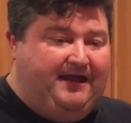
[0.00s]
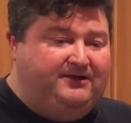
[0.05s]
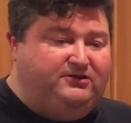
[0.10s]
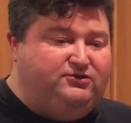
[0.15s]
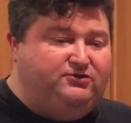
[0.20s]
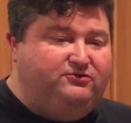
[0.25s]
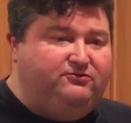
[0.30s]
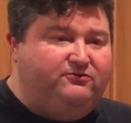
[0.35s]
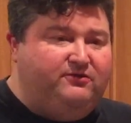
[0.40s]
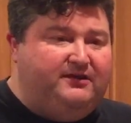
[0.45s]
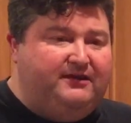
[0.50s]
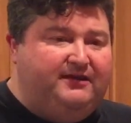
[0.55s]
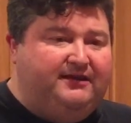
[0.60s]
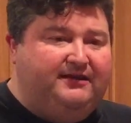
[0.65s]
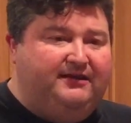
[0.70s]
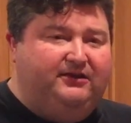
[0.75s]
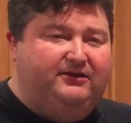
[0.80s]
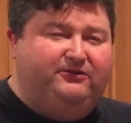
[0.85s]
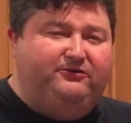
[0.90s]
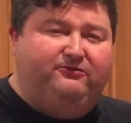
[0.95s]
do get
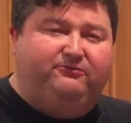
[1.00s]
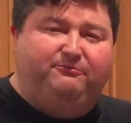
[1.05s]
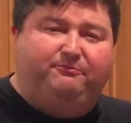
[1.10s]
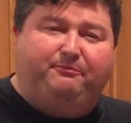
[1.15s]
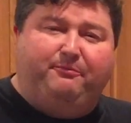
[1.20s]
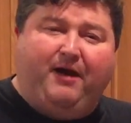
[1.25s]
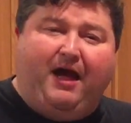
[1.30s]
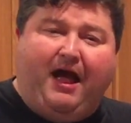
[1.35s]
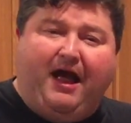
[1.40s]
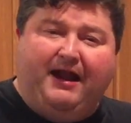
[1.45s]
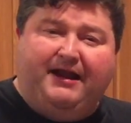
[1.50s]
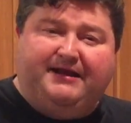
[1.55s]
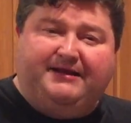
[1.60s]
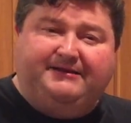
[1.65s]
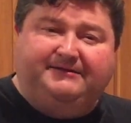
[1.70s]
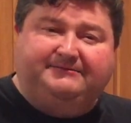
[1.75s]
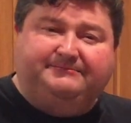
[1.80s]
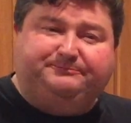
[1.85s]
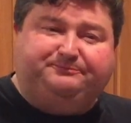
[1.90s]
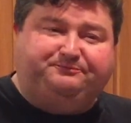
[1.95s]
a little
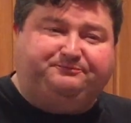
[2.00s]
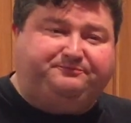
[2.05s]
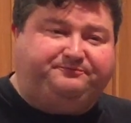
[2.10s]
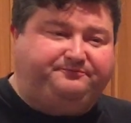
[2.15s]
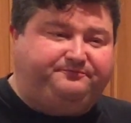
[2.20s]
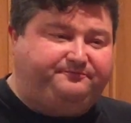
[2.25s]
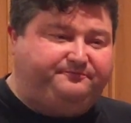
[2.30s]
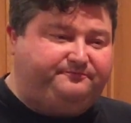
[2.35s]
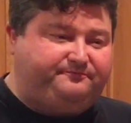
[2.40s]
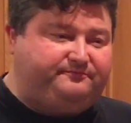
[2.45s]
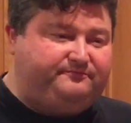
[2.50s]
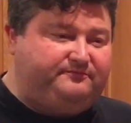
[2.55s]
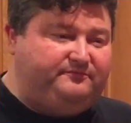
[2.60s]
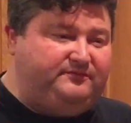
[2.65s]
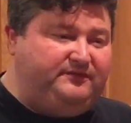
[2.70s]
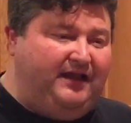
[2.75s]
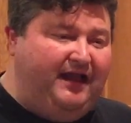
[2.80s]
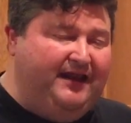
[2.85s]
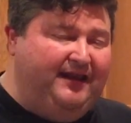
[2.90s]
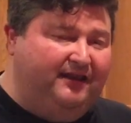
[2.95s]
body
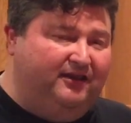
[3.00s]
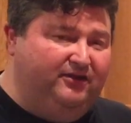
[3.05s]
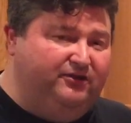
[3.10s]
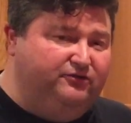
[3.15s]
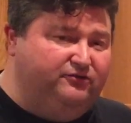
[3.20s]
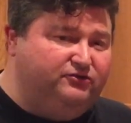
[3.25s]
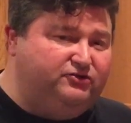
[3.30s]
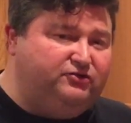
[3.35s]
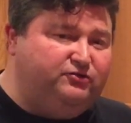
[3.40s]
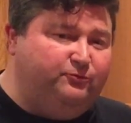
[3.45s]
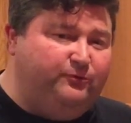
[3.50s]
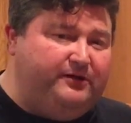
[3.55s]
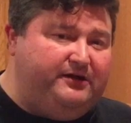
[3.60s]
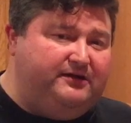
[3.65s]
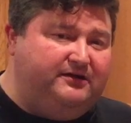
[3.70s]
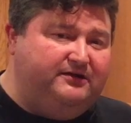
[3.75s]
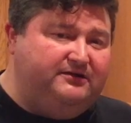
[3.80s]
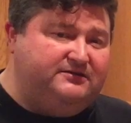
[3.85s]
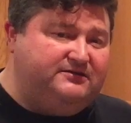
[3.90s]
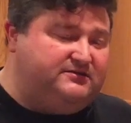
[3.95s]
and a little
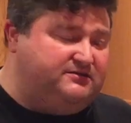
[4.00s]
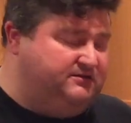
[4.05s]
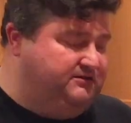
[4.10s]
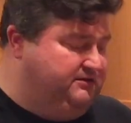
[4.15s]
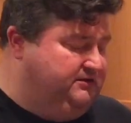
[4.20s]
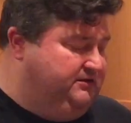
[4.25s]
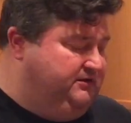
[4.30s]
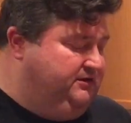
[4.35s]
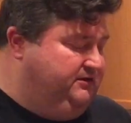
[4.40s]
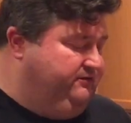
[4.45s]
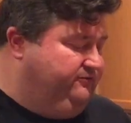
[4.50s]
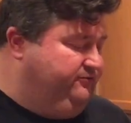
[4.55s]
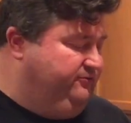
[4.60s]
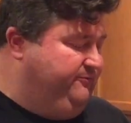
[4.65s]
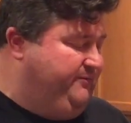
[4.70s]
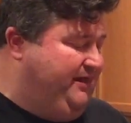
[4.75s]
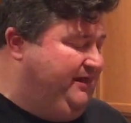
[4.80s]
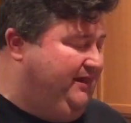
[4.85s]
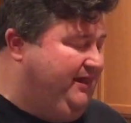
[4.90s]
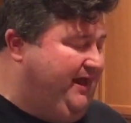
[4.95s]
sweetness from
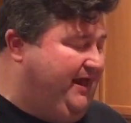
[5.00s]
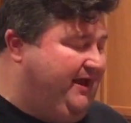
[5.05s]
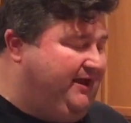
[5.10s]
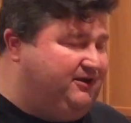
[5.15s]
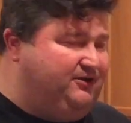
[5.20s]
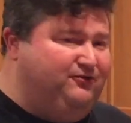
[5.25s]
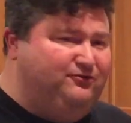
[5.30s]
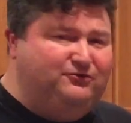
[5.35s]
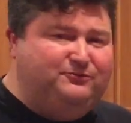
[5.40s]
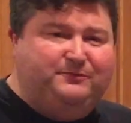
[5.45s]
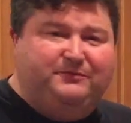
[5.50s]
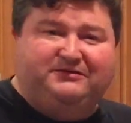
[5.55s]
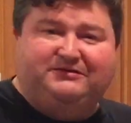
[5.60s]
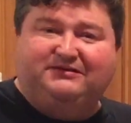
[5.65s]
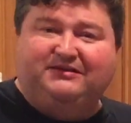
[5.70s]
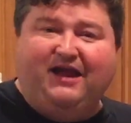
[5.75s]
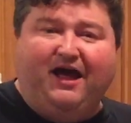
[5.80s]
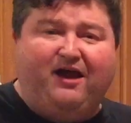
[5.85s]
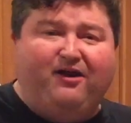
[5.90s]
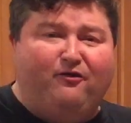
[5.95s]
that lactose, but it's
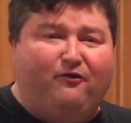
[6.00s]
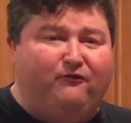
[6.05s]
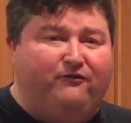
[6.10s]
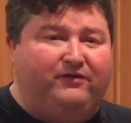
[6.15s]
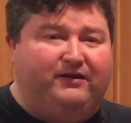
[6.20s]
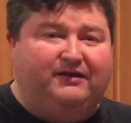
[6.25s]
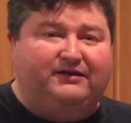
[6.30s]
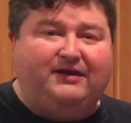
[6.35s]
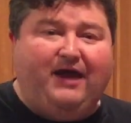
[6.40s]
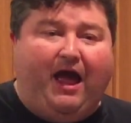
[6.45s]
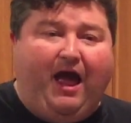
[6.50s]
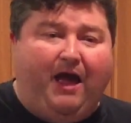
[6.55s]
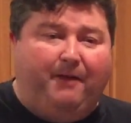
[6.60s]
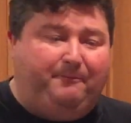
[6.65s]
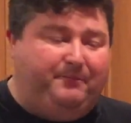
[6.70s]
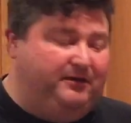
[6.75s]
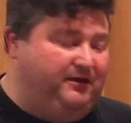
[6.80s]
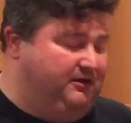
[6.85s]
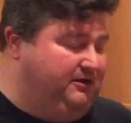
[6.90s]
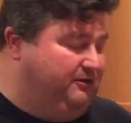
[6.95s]
not over the
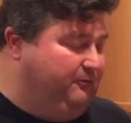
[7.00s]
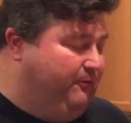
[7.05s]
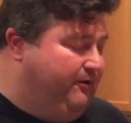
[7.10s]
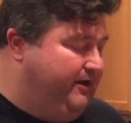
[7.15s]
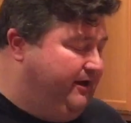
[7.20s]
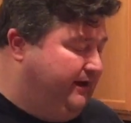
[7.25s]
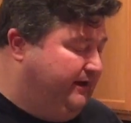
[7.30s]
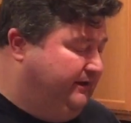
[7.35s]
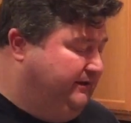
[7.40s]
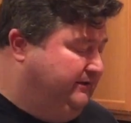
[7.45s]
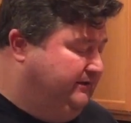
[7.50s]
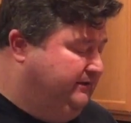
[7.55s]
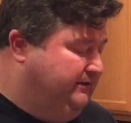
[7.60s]
top in any way.